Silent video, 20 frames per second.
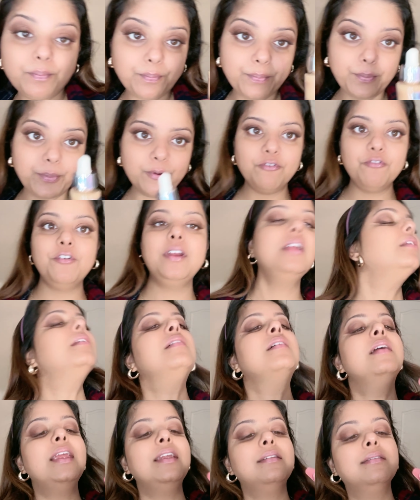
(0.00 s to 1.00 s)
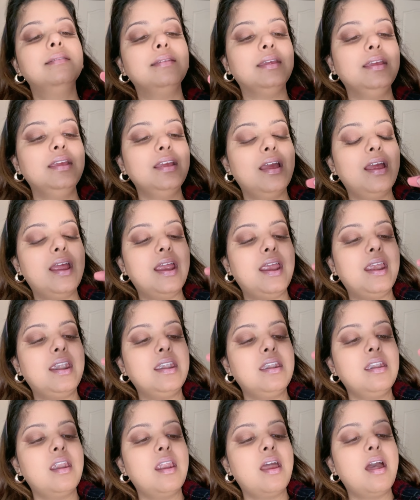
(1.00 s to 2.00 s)
perfect. Let's see.
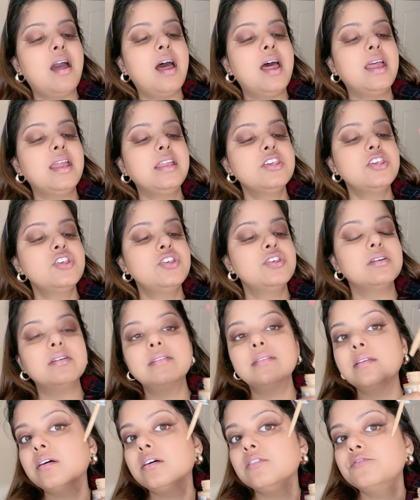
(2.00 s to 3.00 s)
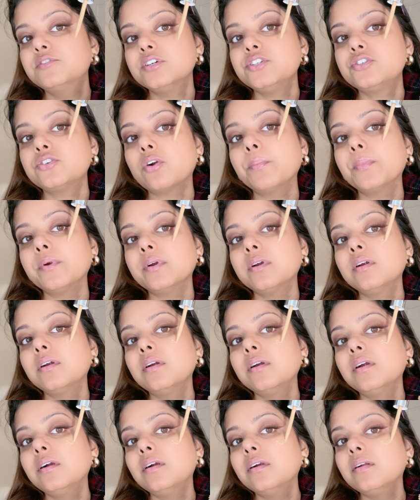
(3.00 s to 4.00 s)
And I just love the dropper
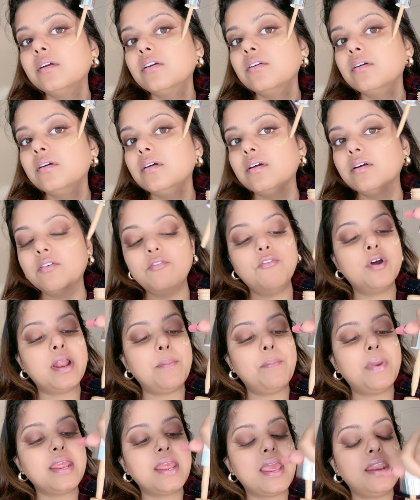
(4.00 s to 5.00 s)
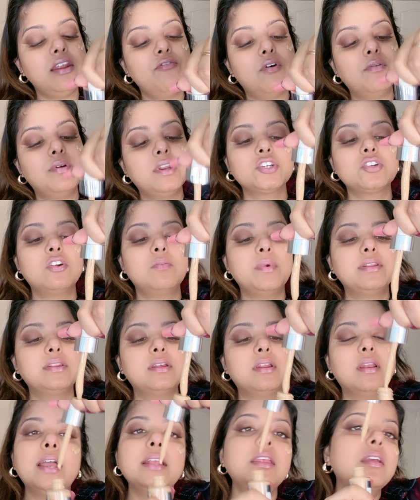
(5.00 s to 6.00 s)
for applying any foundation on my
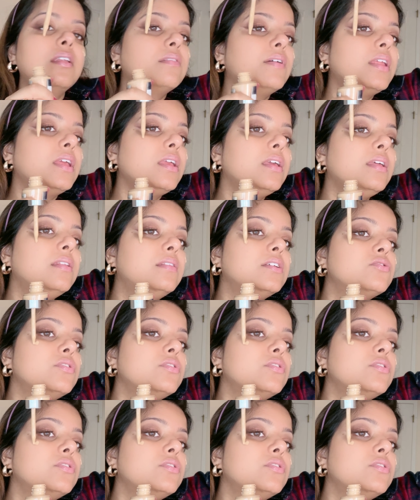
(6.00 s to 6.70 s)
skin. I think it's very easy to